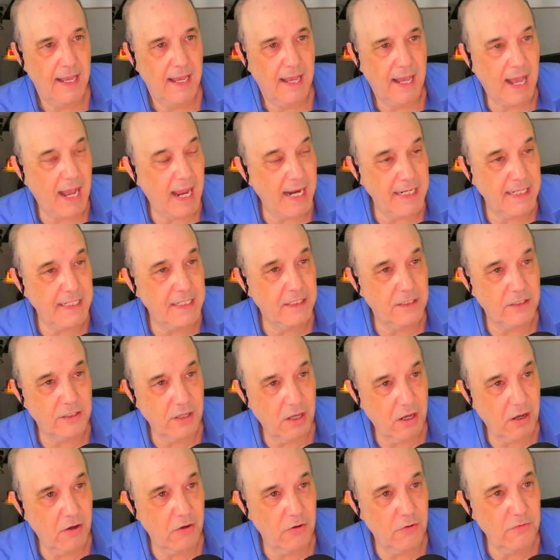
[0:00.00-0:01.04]
I didn't
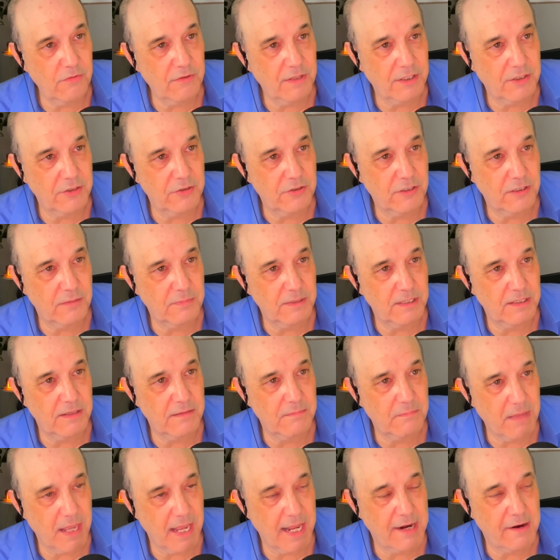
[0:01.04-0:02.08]
know that you could be the
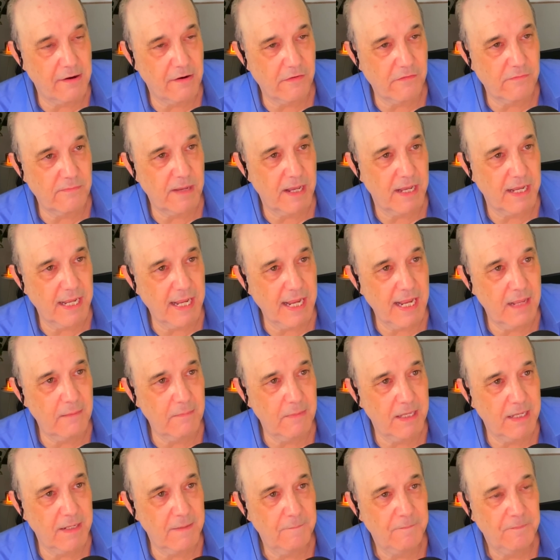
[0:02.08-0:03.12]
mayor of
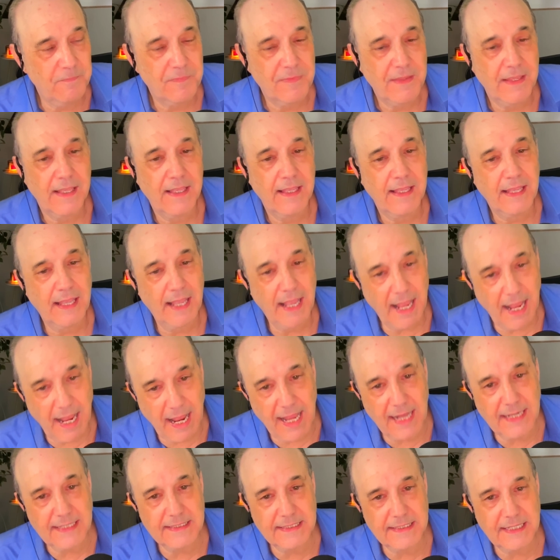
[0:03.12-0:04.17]
Miami
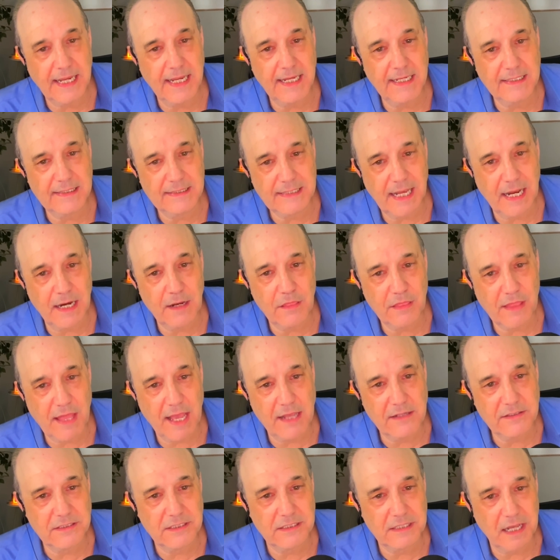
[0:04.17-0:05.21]
and take
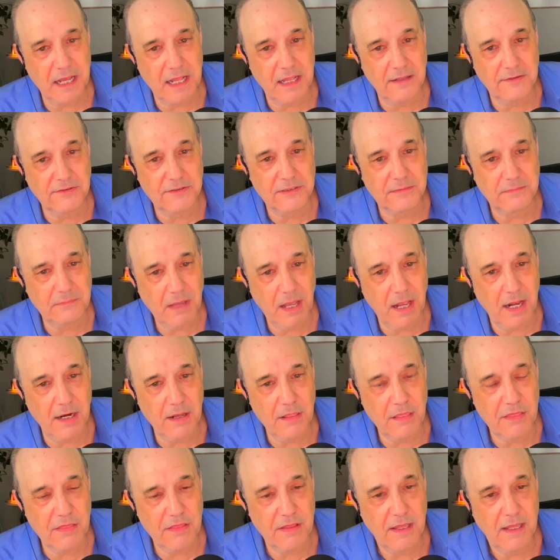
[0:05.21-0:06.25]
$10,000 a
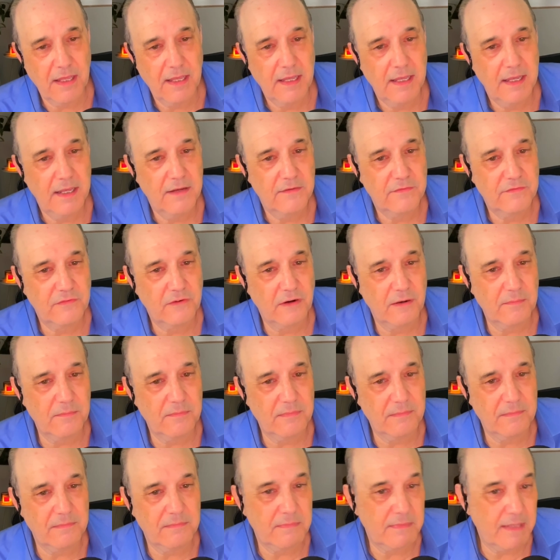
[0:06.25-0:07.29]
month
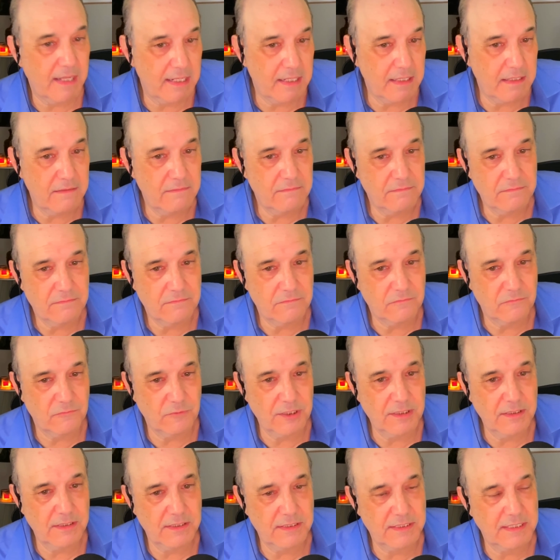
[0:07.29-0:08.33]
from a
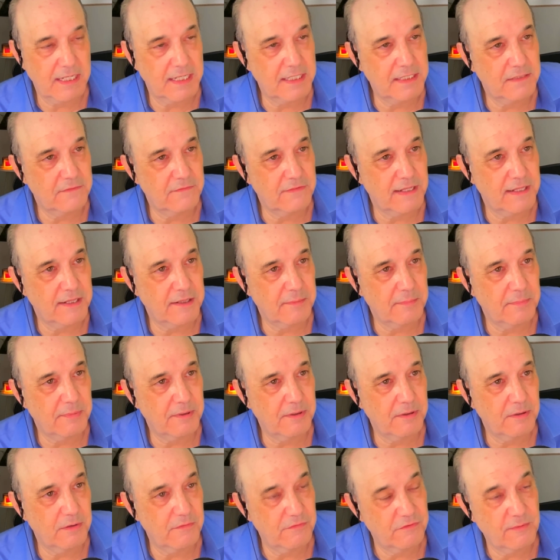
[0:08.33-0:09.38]
real estate
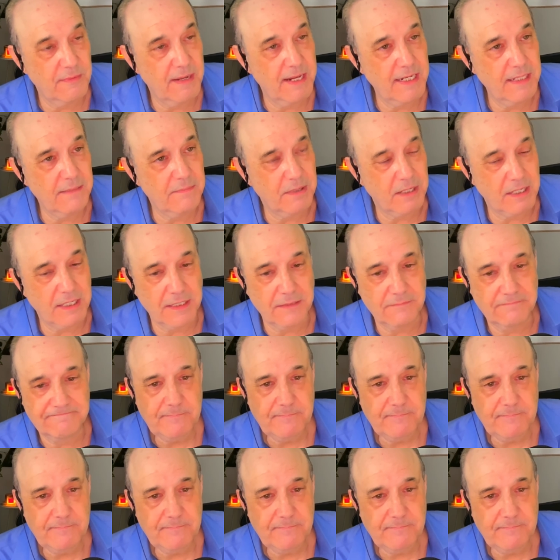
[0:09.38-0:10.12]
developer or from anybody.